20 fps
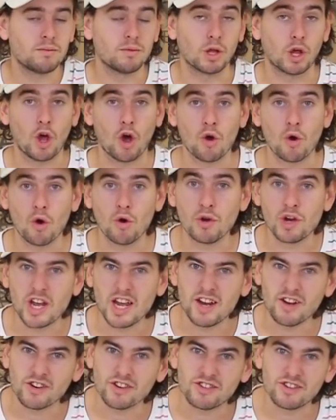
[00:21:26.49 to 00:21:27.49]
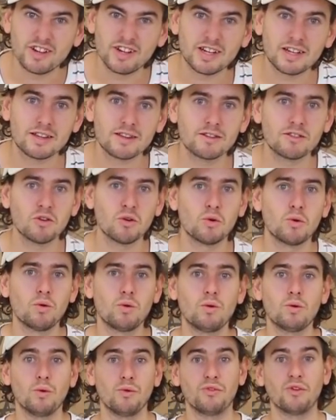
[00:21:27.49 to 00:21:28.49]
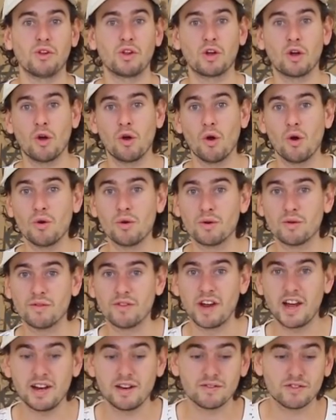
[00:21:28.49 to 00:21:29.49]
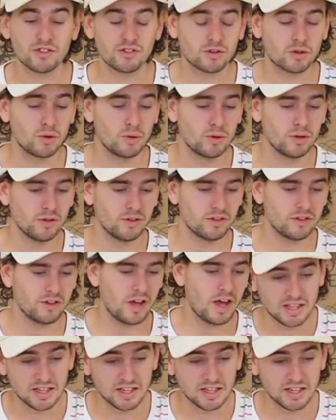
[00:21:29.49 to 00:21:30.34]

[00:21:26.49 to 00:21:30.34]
the co-owner here at Syndicate Store, also the co-owner of Native Scooters.